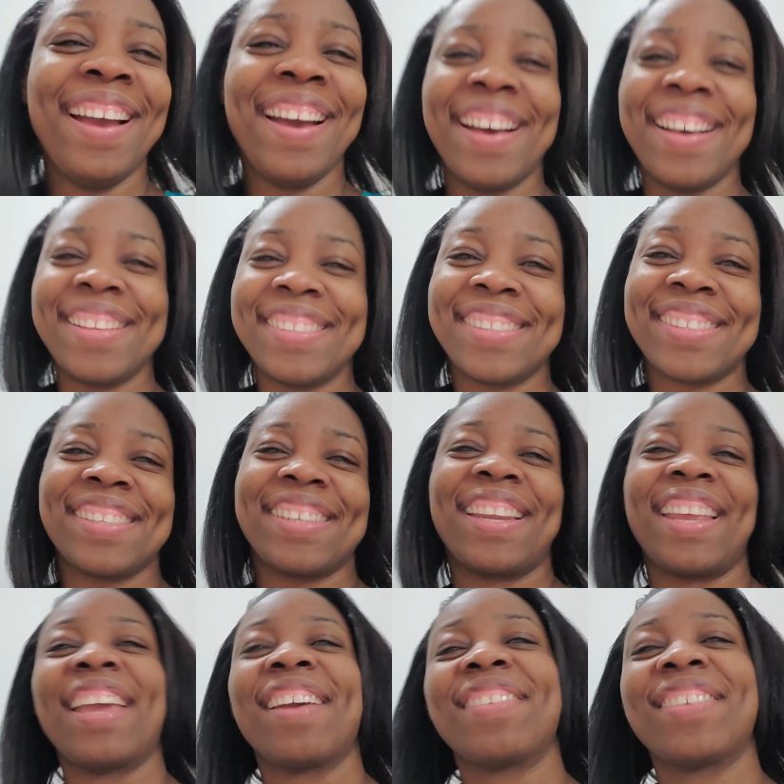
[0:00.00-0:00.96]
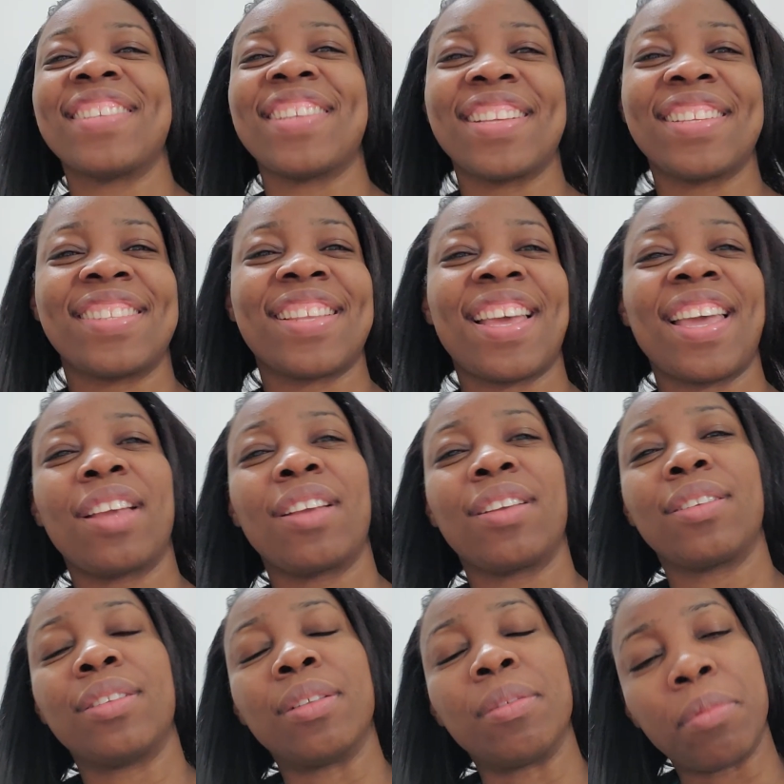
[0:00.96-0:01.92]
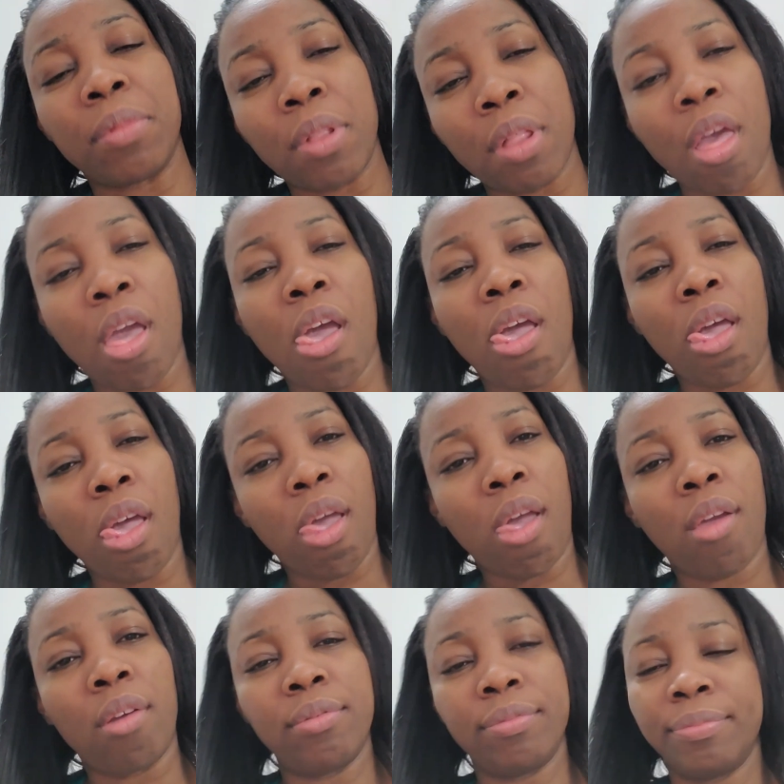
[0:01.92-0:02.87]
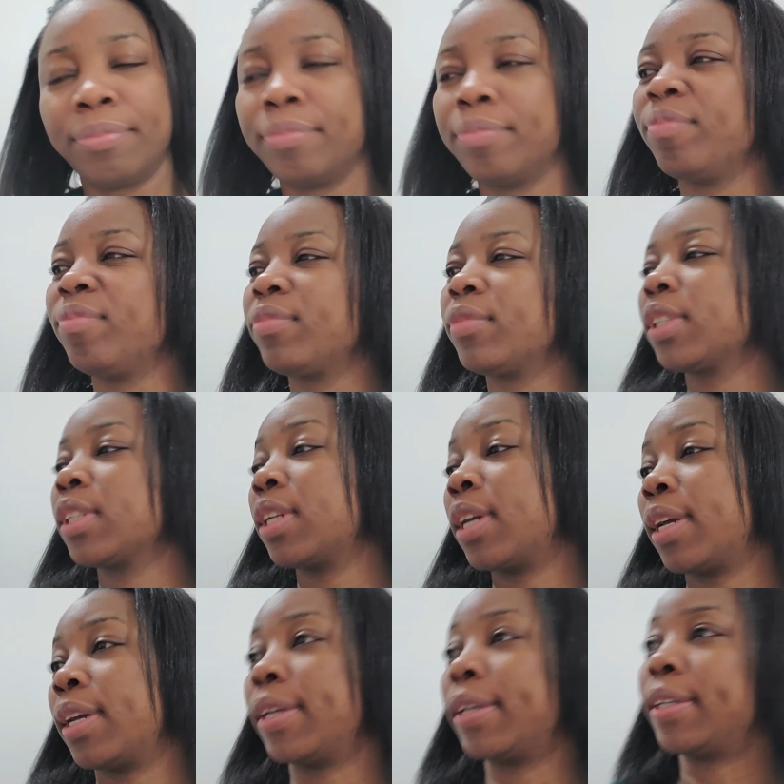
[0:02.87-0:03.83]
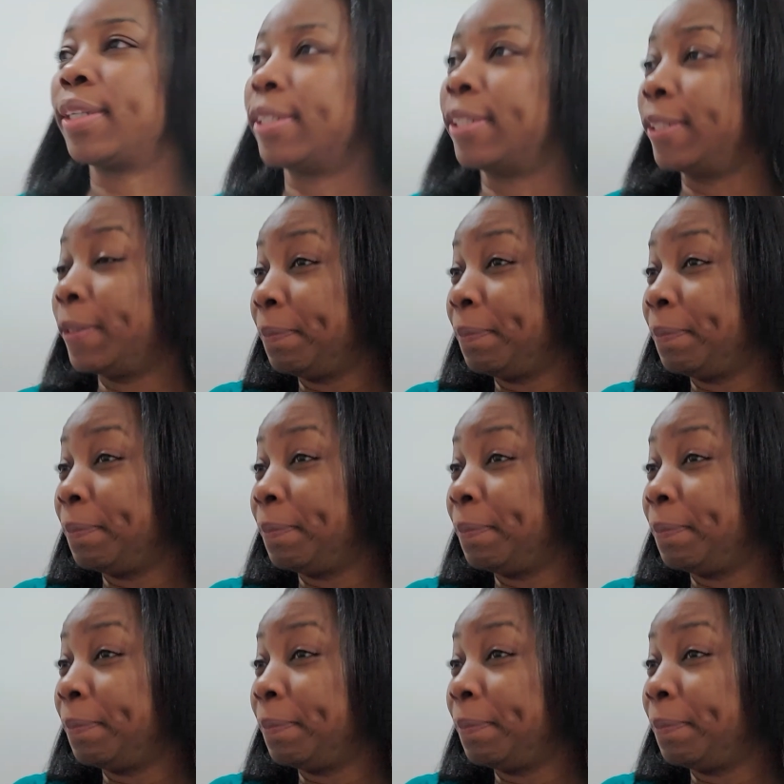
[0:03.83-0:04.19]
and to be able to just like, bleh. Uh,